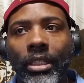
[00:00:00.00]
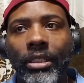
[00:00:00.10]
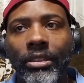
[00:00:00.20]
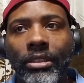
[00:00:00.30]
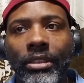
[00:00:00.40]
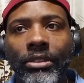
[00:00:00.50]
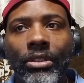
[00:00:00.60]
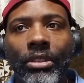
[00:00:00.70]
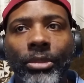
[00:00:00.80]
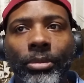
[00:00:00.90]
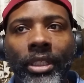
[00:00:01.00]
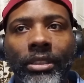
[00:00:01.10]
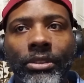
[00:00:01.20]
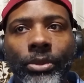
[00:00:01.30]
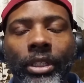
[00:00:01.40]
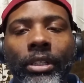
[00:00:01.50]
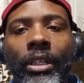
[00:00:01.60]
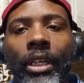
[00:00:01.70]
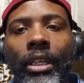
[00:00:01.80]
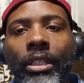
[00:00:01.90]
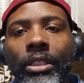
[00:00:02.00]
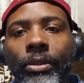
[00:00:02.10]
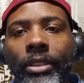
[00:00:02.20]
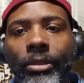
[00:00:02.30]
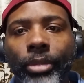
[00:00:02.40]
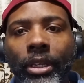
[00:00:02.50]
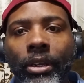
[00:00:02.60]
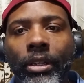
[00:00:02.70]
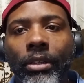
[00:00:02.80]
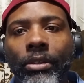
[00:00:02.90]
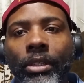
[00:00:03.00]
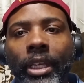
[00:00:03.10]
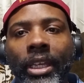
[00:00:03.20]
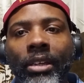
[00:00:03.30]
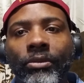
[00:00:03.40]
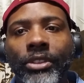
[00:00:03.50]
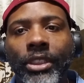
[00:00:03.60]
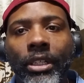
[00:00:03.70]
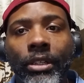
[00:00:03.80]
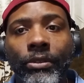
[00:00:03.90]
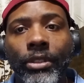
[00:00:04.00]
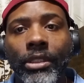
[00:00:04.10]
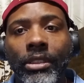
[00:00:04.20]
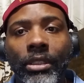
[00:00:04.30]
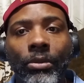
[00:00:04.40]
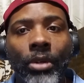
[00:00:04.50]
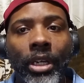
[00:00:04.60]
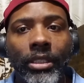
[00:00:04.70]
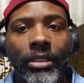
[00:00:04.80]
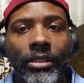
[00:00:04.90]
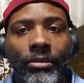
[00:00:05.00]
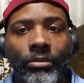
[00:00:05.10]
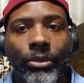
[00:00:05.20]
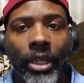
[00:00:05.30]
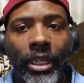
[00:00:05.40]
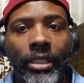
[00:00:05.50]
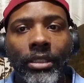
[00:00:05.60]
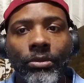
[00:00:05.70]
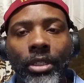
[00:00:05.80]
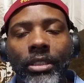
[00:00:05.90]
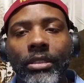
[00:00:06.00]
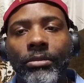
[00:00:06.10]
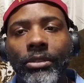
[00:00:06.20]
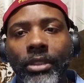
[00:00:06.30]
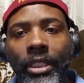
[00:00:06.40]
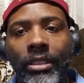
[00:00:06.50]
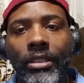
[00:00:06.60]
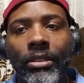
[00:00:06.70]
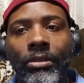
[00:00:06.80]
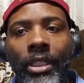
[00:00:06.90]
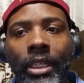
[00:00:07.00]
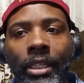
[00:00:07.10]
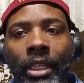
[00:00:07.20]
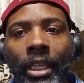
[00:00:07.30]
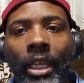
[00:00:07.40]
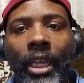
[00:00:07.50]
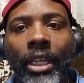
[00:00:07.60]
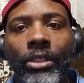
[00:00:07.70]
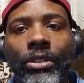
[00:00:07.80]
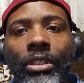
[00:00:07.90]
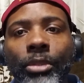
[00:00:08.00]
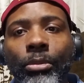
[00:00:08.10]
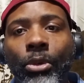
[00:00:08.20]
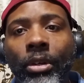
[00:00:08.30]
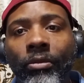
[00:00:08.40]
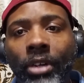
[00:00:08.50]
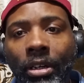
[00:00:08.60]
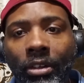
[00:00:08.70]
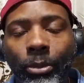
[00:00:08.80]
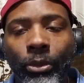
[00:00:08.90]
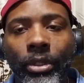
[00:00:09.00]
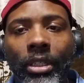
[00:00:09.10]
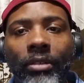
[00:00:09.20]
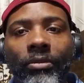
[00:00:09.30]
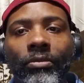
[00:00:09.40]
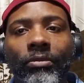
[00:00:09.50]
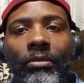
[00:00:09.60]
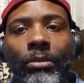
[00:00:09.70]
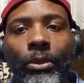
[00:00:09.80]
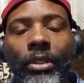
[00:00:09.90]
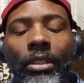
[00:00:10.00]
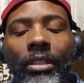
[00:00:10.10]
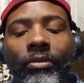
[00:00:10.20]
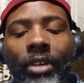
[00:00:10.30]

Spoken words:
these are going to be places where you as a parent are going to have chairs. You can sit and watch them practice, watch them do testing the whole nine, and you're going to be more involved. Parental